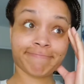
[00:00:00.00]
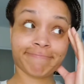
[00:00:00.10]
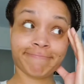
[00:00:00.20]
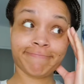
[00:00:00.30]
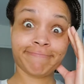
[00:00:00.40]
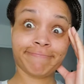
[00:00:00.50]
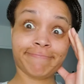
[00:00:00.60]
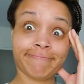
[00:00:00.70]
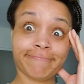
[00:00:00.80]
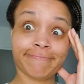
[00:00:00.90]

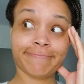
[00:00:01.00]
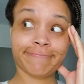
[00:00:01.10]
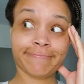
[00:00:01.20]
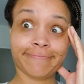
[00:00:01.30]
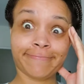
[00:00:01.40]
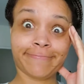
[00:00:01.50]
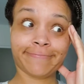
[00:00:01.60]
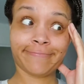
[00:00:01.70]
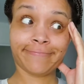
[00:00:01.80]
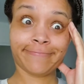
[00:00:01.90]

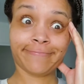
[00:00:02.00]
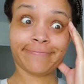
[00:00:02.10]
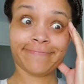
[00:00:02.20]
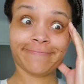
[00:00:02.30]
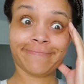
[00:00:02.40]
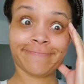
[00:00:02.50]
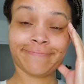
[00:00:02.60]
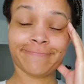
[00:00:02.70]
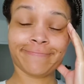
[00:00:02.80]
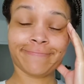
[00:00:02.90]

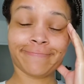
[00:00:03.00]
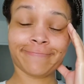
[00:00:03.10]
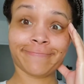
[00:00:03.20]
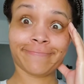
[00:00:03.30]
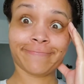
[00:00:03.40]
(silence)